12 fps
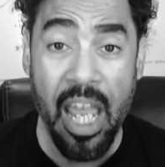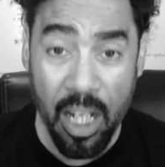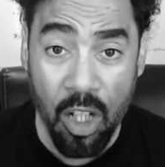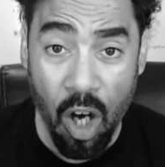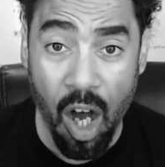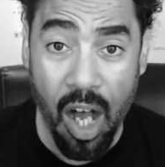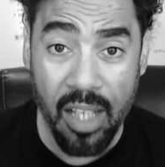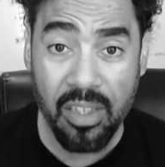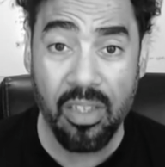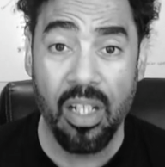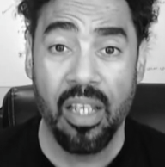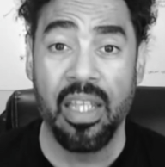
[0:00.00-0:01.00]

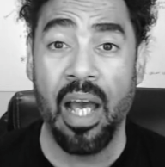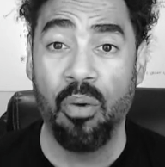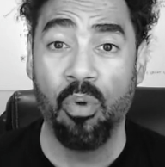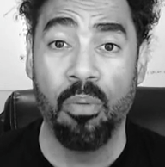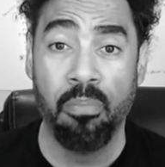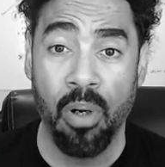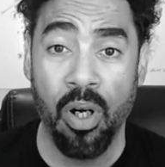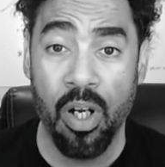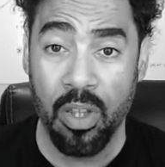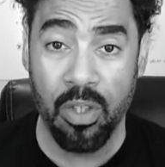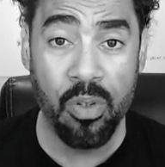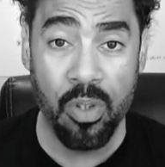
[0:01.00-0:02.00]
cost that will
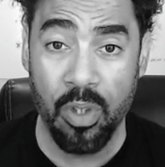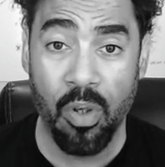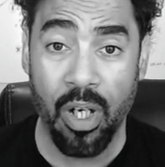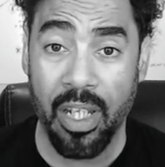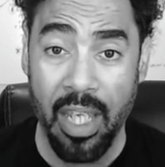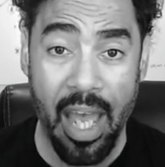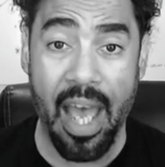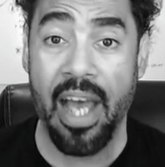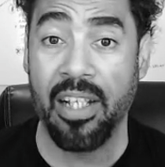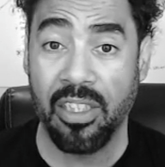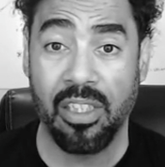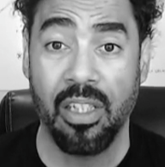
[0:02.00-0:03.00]
burn through your
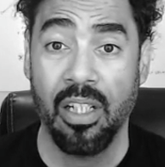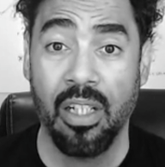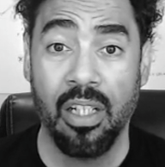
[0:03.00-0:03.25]
cash,